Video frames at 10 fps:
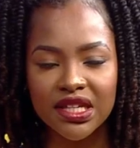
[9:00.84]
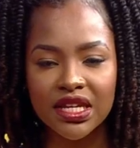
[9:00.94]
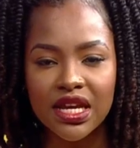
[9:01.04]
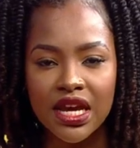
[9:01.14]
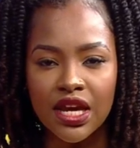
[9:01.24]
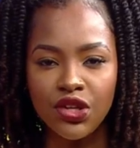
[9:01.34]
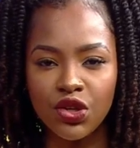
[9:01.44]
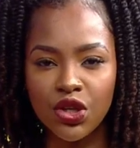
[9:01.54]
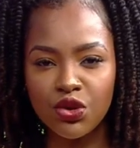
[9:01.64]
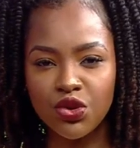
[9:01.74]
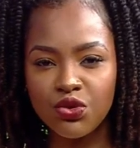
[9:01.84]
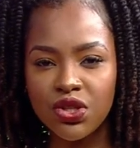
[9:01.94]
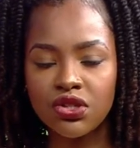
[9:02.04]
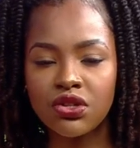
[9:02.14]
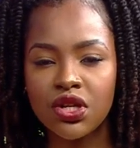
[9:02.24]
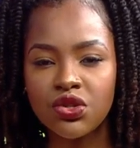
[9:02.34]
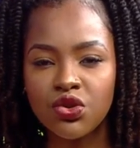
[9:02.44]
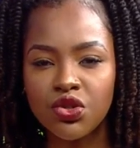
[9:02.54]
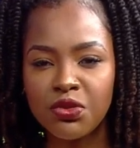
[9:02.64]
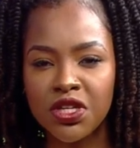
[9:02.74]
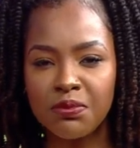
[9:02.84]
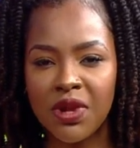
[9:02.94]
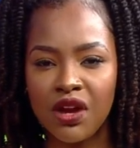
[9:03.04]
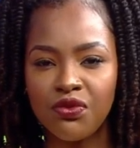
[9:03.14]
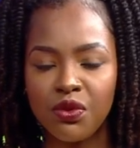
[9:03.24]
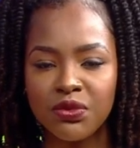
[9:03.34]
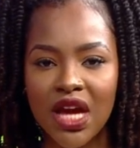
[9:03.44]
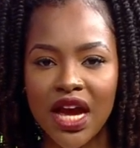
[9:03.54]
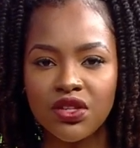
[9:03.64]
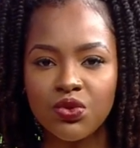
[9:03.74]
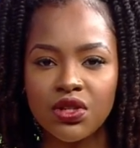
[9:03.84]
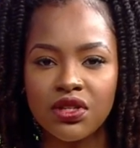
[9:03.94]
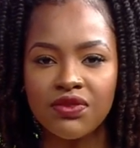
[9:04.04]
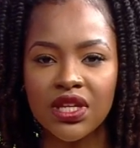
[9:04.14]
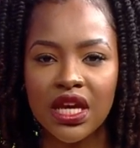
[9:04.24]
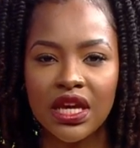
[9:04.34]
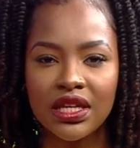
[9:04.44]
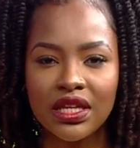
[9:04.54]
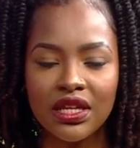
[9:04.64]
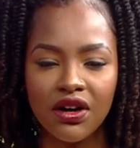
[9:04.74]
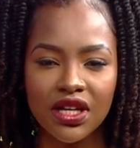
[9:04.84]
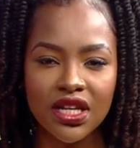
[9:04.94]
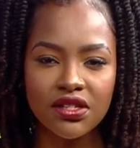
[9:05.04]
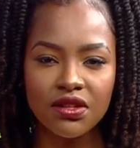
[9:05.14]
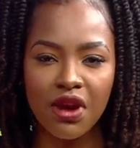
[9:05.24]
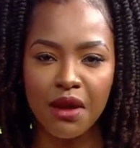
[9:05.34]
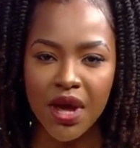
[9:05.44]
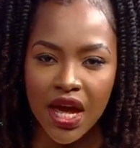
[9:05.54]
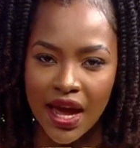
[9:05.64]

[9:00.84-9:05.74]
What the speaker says: in. You can also reach us on our social media platforms at Switch TV KE on Instagram